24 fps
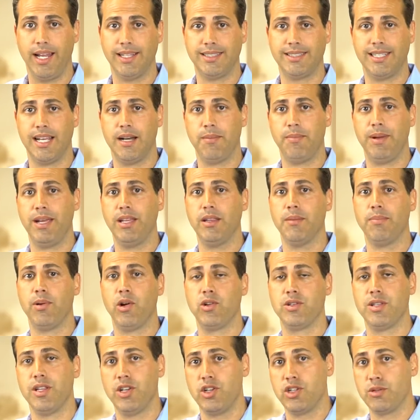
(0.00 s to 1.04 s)
Instead of being the
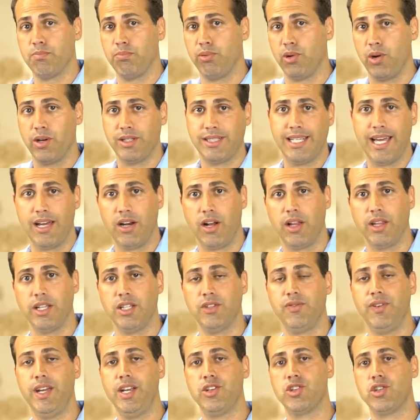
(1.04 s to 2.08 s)
person that just blurts out all
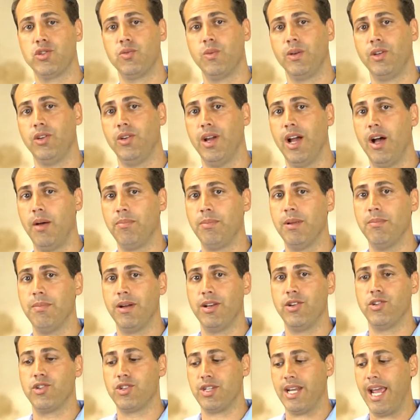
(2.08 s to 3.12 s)
these features, when you help them
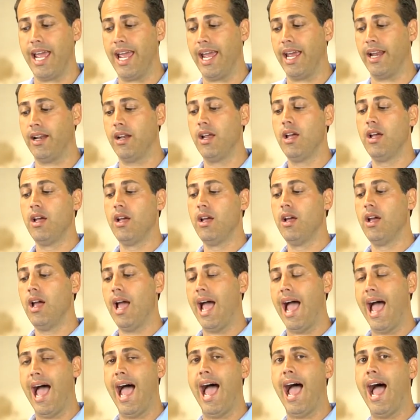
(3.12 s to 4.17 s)
understand
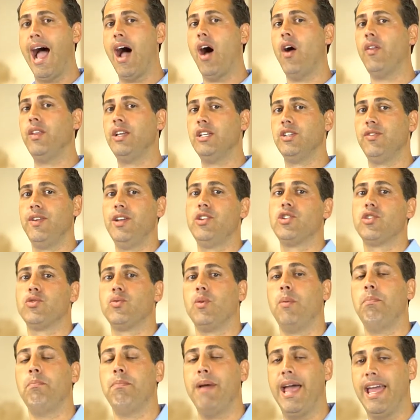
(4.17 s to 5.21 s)
how these features
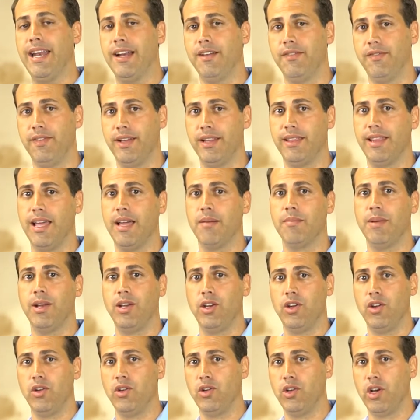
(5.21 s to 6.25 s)
will benefit them and
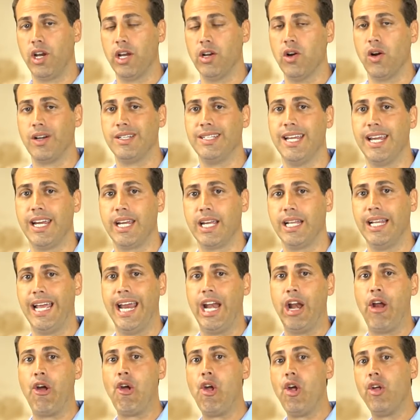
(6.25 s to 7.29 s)
you can
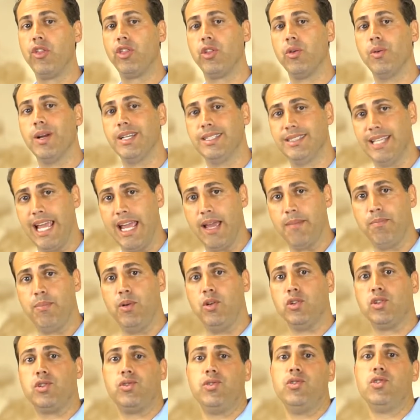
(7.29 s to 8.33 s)
articulate it through
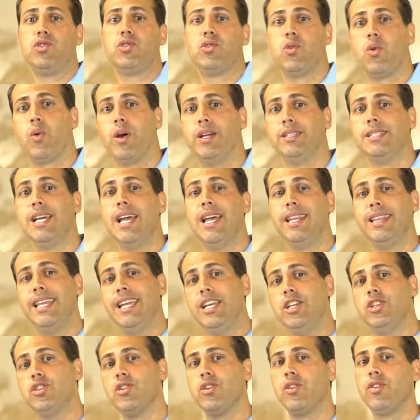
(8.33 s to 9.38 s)
examples, through stories.
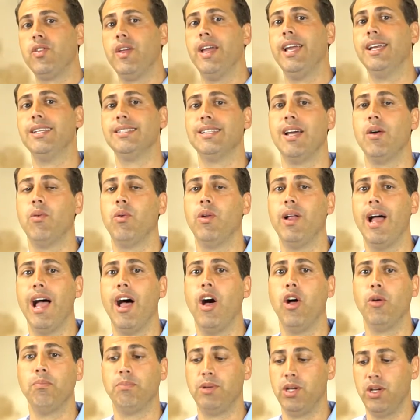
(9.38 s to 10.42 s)
These are things that will
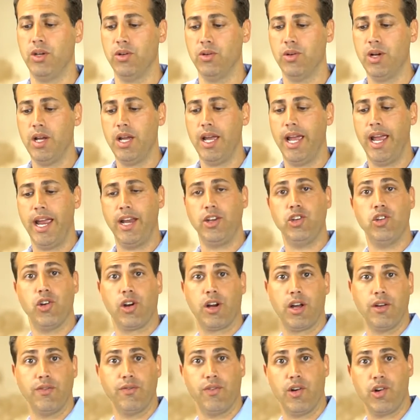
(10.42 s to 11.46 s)
help you in your
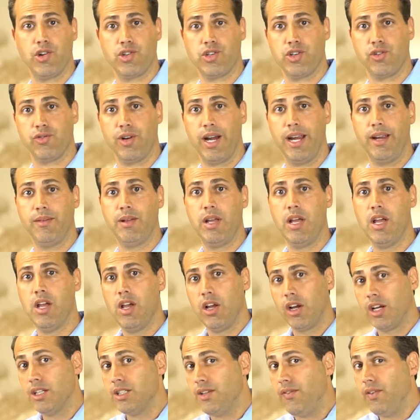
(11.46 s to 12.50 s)
conversion rate.
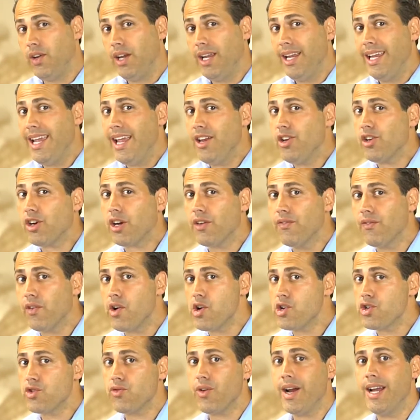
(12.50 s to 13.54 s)
Because if you can get your
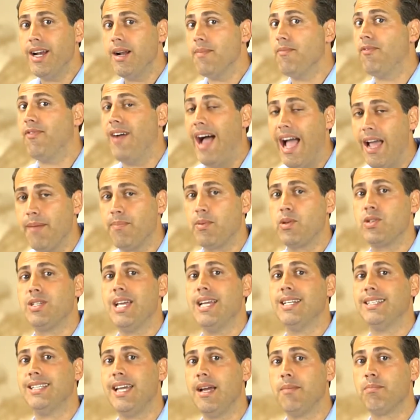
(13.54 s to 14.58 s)
conversion rate up
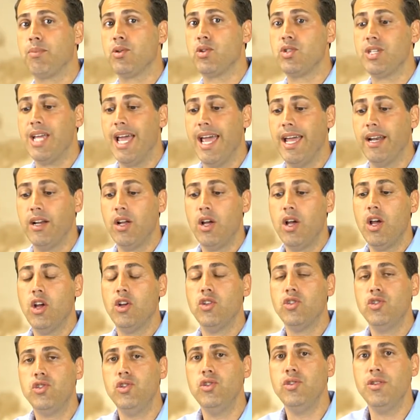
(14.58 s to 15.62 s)
5%, 10%,
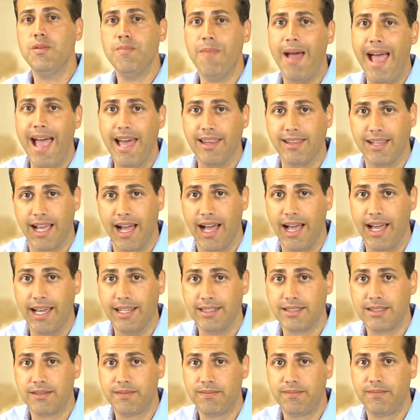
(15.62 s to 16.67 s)
do the math,
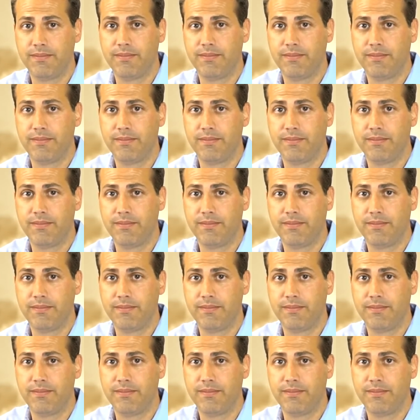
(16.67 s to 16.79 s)
guys.